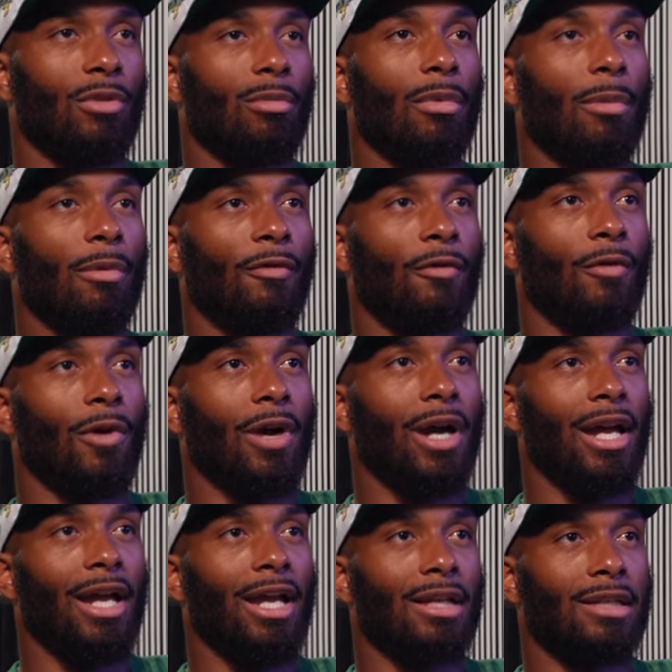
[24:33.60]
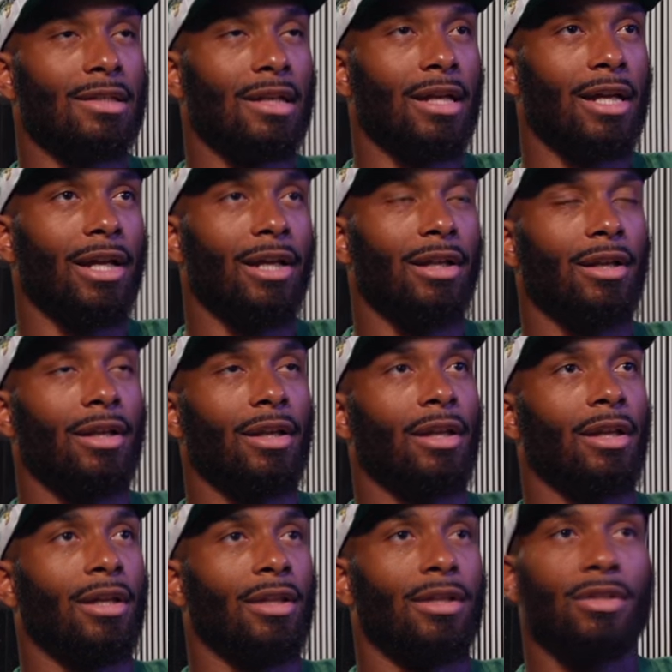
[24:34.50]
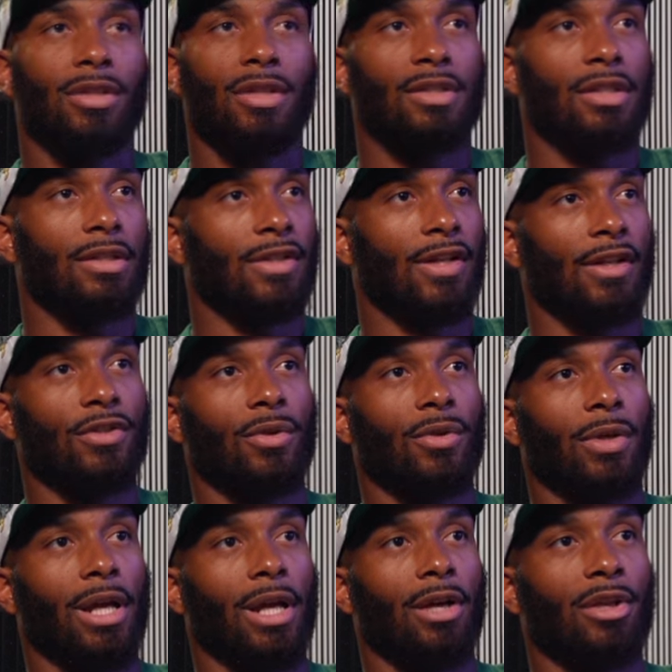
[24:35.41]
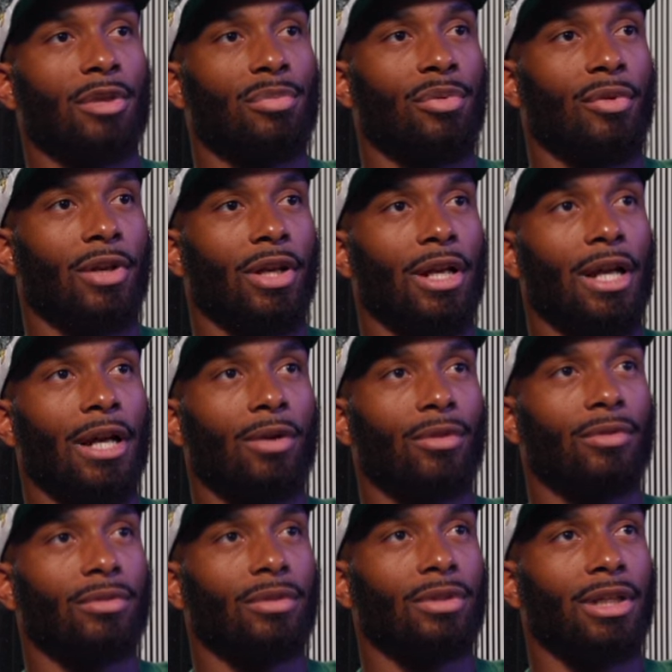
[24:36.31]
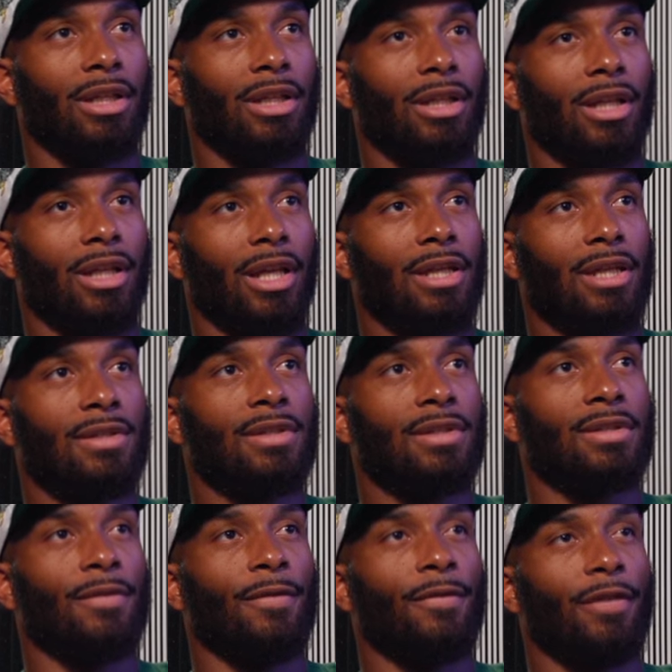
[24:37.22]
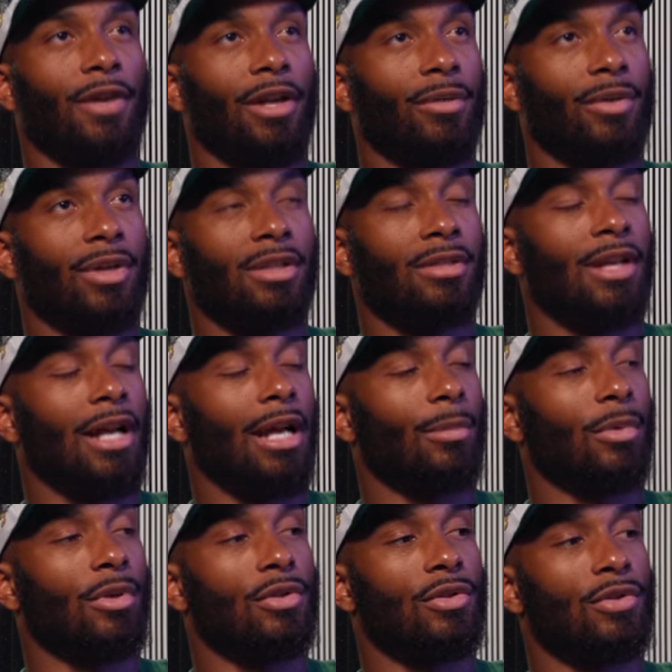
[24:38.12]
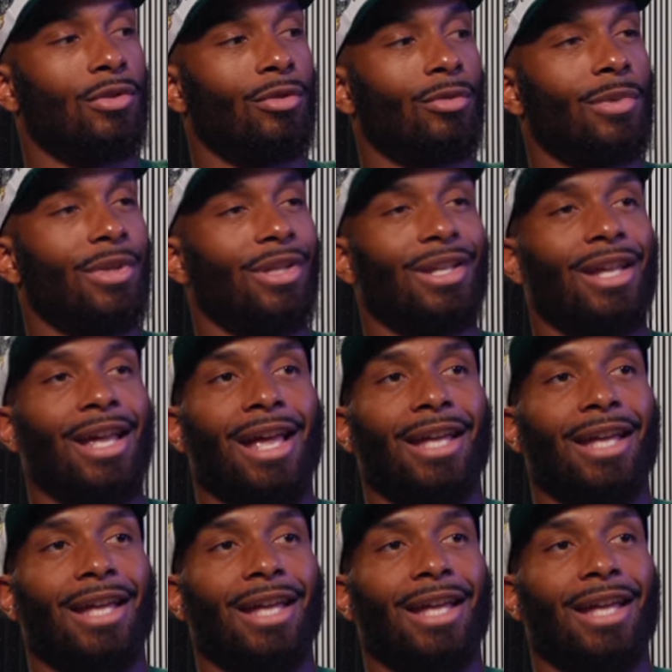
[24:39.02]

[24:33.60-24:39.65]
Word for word: but before yeah. I ask that, just to touch on it, how you pointed out, it's very time consuming.